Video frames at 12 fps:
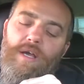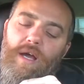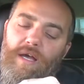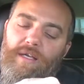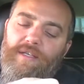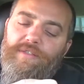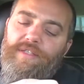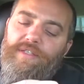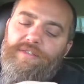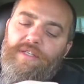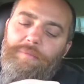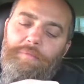I guess they
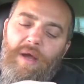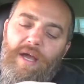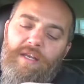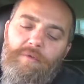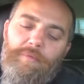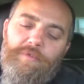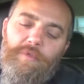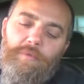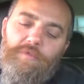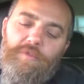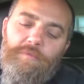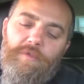said Biden was
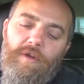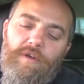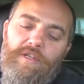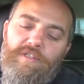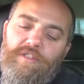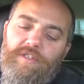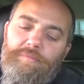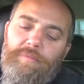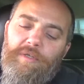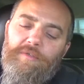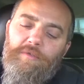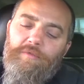doing some dirty shit in
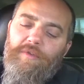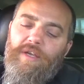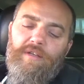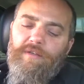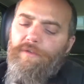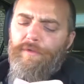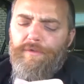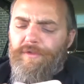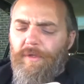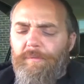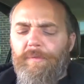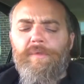Pennsylvania or
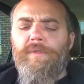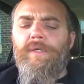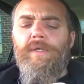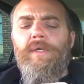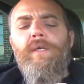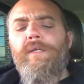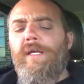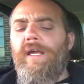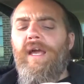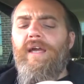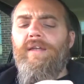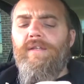something. They
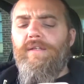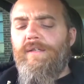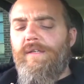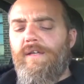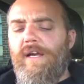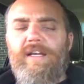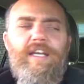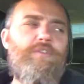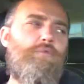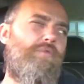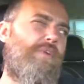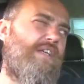had a. I guess
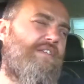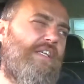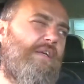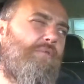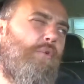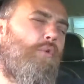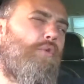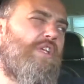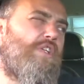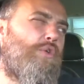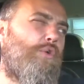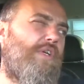they sent
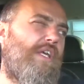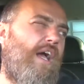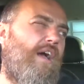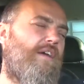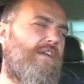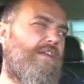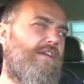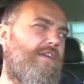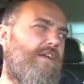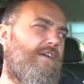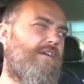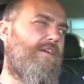Rudy Giuliani in
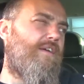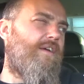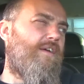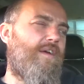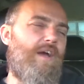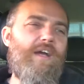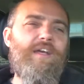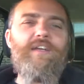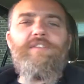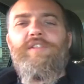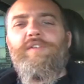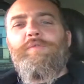there. I
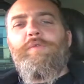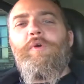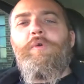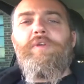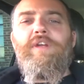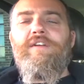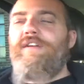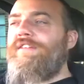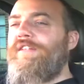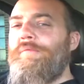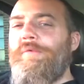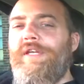guess he to go in there and
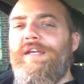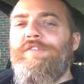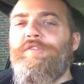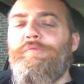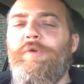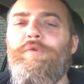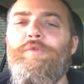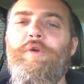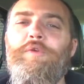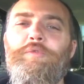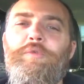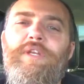intimidate some people. Who
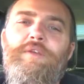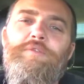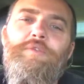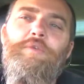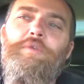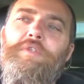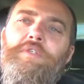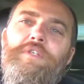knows what they was doing?